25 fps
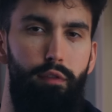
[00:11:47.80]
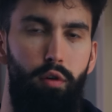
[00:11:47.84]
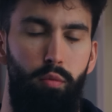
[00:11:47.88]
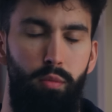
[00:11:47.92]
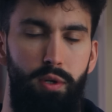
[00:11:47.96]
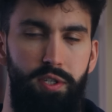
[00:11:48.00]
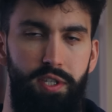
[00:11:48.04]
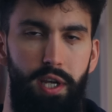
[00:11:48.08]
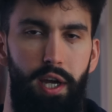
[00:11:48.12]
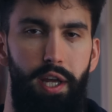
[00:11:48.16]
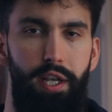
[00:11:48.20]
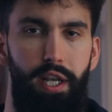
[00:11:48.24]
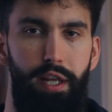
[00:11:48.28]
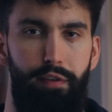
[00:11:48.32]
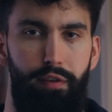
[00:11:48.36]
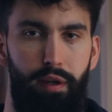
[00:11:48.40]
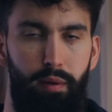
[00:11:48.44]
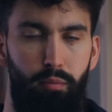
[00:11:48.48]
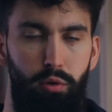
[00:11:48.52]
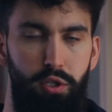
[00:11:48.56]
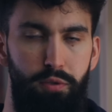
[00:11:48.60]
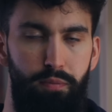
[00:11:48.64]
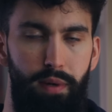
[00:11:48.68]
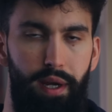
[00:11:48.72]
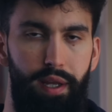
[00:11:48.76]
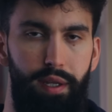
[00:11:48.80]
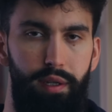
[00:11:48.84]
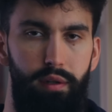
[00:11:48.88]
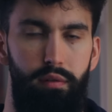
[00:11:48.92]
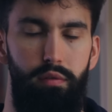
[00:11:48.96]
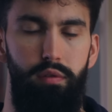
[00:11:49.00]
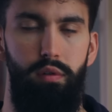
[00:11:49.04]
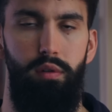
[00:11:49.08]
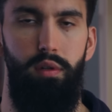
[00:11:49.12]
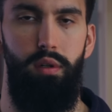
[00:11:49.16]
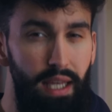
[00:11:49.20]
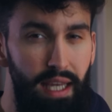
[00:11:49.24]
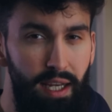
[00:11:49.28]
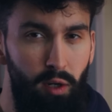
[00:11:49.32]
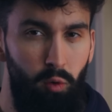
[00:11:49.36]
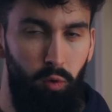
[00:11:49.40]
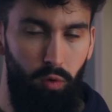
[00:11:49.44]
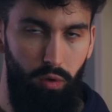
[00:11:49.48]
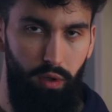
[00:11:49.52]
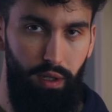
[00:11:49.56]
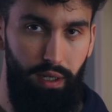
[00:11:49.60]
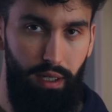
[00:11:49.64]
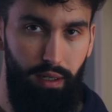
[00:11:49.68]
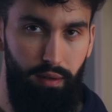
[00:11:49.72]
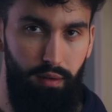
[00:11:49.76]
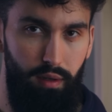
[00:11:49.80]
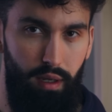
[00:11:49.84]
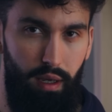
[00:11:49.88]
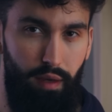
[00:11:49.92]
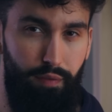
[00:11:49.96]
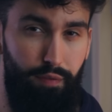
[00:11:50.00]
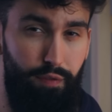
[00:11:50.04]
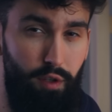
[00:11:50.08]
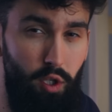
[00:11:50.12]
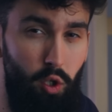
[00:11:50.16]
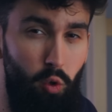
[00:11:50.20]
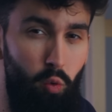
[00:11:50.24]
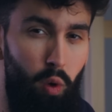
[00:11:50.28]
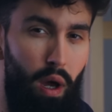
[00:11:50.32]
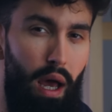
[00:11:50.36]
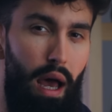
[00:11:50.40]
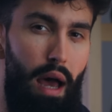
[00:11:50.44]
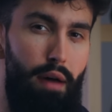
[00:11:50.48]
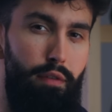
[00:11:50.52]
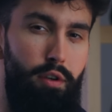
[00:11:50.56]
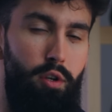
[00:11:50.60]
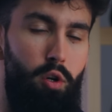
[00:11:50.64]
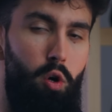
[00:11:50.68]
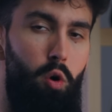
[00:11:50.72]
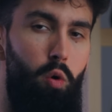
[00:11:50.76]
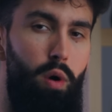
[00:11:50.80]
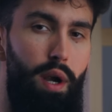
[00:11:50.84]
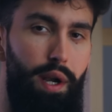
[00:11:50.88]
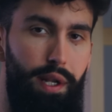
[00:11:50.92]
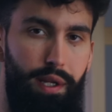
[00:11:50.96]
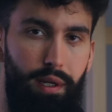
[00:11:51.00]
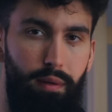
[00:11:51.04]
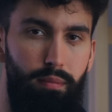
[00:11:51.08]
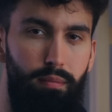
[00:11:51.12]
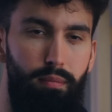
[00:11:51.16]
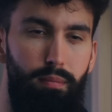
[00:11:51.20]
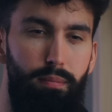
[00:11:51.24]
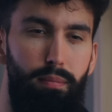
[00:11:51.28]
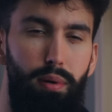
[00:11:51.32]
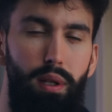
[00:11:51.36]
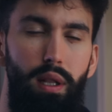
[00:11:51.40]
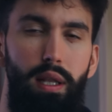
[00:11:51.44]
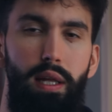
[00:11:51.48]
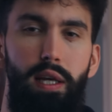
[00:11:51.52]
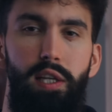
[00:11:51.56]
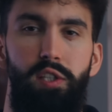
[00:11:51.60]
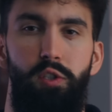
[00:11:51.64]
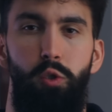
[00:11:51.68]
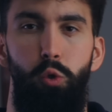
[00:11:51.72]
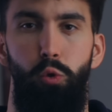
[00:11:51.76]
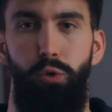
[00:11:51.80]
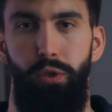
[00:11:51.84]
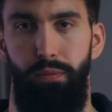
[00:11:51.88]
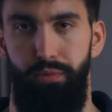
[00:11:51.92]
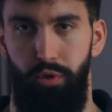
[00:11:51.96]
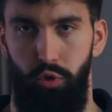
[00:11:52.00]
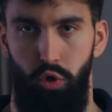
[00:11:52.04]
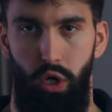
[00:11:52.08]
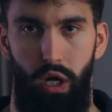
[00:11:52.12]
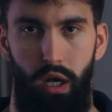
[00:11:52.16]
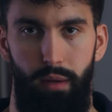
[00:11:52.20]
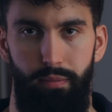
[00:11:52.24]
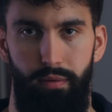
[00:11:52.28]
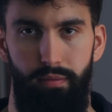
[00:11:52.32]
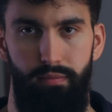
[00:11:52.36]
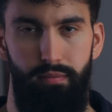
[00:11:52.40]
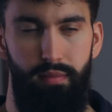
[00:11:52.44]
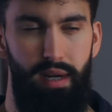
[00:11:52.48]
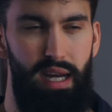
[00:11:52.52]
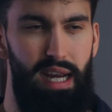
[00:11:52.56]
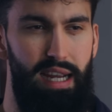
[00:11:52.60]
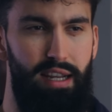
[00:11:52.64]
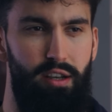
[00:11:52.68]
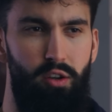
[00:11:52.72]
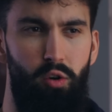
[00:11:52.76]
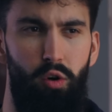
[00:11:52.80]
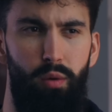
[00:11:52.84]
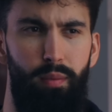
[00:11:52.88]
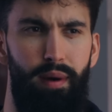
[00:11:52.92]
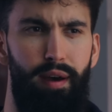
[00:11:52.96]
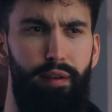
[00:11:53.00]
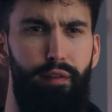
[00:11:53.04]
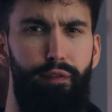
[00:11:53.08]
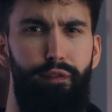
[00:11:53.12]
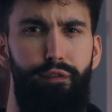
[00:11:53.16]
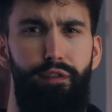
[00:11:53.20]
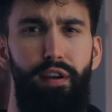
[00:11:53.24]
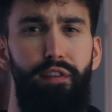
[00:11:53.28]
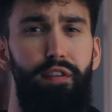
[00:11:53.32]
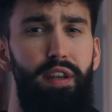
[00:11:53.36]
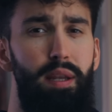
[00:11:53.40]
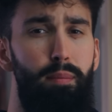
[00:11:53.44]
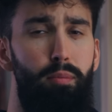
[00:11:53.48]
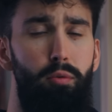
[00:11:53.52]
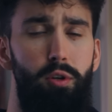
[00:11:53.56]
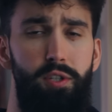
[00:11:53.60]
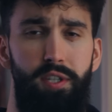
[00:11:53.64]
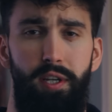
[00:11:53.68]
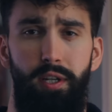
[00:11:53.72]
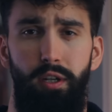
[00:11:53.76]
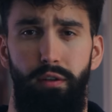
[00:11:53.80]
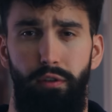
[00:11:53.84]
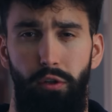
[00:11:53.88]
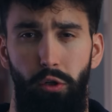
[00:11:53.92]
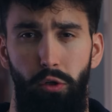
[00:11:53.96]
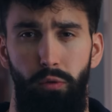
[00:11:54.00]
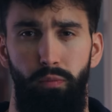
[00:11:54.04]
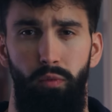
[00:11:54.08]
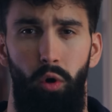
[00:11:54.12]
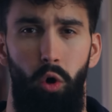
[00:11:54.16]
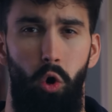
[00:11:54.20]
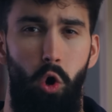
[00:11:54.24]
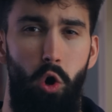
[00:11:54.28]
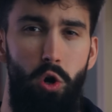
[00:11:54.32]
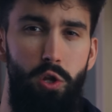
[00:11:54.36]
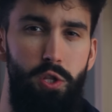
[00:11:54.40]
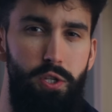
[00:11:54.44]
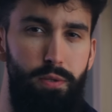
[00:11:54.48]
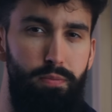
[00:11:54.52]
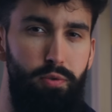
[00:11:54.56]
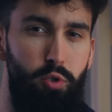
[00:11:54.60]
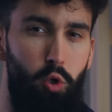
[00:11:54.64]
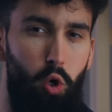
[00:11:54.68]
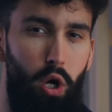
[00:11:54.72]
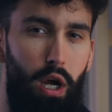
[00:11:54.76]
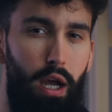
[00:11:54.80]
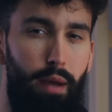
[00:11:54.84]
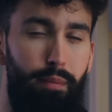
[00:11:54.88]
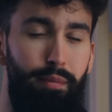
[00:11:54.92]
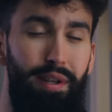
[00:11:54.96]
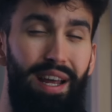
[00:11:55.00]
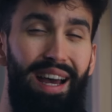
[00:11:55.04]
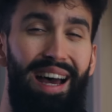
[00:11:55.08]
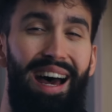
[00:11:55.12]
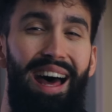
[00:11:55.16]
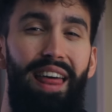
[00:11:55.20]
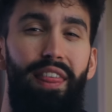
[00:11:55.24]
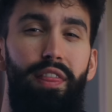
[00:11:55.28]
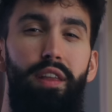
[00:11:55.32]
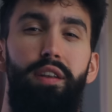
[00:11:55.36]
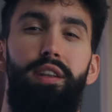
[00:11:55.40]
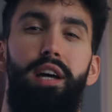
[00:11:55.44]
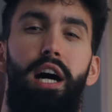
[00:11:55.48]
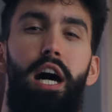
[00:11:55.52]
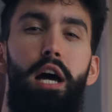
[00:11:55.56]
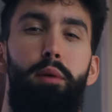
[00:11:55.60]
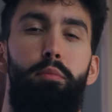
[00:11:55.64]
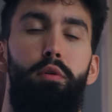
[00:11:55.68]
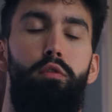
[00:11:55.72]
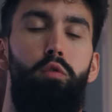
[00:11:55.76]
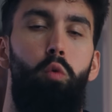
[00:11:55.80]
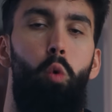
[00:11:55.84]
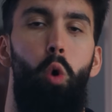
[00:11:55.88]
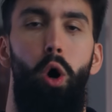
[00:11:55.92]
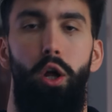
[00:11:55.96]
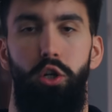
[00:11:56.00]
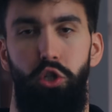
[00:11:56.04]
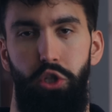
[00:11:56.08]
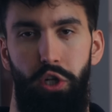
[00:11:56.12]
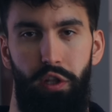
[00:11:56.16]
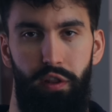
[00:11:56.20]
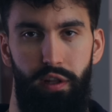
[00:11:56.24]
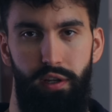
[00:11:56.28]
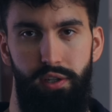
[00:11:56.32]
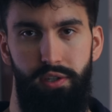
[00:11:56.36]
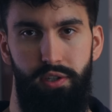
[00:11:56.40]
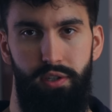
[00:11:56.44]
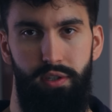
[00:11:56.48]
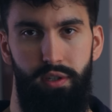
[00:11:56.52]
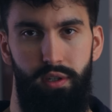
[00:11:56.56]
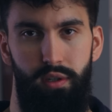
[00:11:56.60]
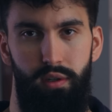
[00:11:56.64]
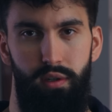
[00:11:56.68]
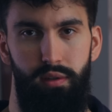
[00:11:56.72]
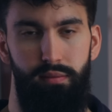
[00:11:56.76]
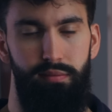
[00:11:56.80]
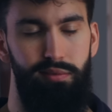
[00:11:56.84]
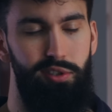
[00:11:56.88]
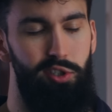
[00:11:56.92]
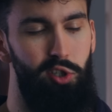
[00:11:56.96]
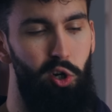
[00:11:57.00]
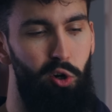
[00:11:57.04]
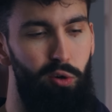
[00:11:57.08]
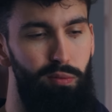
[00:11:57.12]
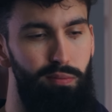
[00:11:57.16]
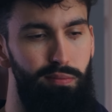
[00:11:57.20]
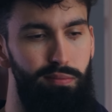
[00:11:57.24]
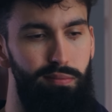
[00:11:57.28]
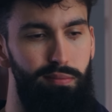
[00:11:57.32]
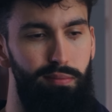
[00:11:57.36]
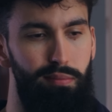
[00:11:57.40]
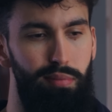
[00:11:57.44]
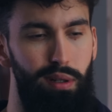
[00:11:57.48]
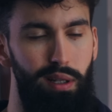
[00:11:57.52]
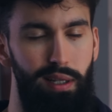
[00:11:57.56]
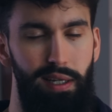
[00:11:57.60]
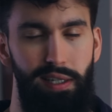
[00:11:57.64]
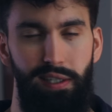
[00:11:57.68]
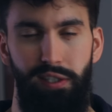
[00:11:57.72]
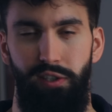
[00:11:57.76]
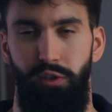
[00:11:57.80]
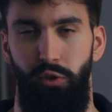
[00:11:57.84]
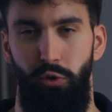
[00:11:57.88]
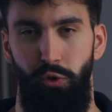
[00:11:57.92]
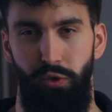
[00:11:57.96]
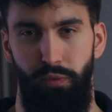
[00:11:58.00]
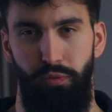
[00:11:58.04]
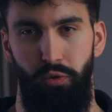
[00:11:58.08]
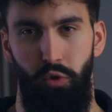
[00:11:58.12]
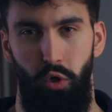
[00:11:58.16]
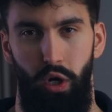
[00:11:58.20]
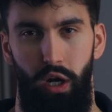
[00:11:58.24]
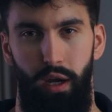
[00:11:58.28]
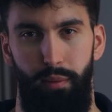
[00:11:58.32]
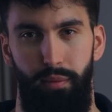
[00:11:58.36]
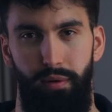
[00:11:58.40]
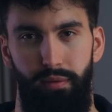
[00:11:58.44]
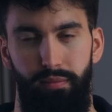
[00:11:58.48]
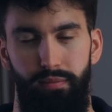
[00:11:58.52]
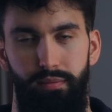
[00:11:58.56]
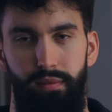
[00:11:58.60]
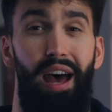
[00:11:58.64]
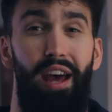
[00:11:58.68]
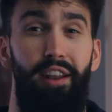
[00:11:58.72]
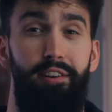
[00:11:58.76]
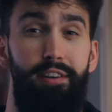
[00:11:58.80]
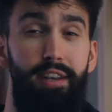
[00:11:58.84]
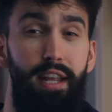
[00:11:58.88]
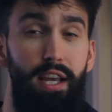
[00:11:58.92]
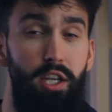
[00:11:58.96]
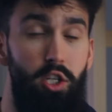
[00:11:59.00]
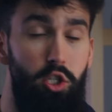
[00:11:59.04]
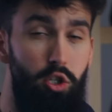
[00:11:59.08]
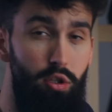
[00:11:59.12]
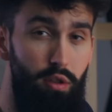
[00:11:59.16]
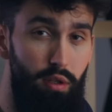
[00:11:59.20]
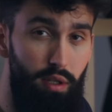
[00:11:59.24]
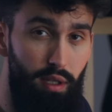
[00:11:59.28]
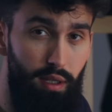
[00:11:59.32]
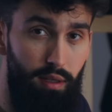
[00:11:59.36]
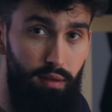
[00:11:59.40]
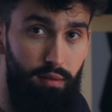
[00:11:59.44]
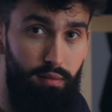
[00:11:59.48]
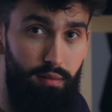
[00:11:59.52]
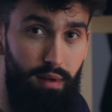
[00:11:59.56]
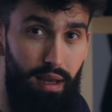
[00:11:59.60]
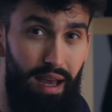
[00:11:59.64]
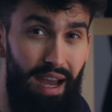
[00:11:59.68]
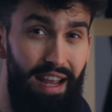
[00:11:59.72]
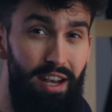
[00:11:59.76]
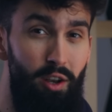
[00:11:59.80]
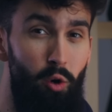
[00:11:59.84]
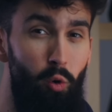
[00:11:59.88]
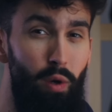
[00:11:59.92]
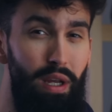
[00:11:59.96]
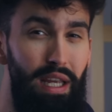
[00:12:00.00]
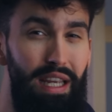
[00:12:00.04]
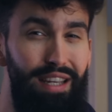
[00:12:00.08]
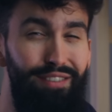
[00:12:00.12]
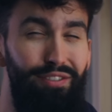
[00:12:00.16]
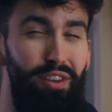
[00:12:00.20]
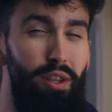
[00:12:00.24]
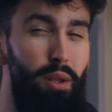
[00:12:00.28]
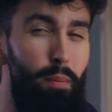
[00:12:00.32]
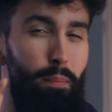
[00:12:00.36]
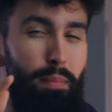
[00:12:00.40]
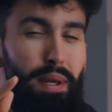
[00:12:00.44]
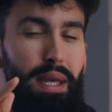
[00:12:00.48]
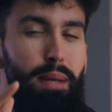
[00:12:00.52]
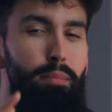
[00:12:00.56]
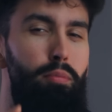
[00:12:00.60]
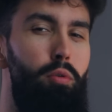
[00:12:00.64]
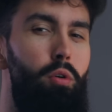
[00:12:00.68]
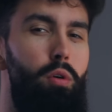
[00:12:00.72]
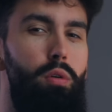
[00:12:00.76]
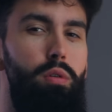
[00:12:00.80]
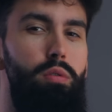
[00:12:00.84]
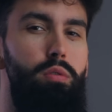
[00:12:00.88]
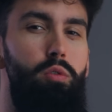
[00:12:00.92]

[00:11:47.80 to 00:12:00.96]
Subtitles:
from a scientific perspective. Equally, if you haven't already, please do subscribe. I know about 50% of you aren't subscribed at the time of watching this, so please do subscribe. Additionally, I know even the people